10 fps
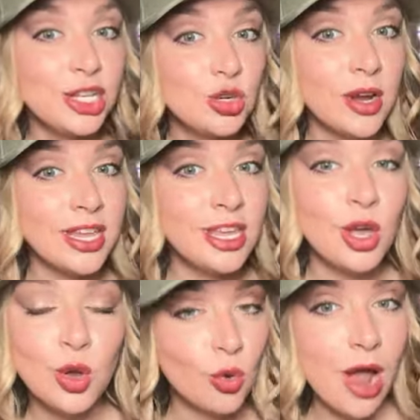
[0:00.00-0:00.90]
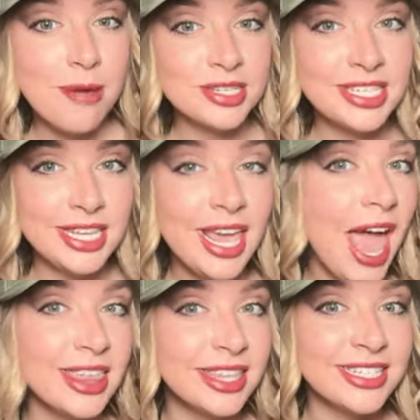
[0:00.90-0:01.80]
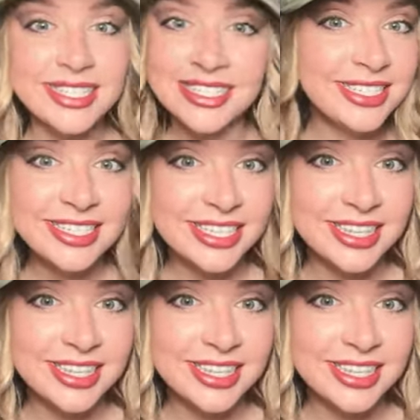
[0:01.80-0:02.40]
a drink, grab a seat, and listen to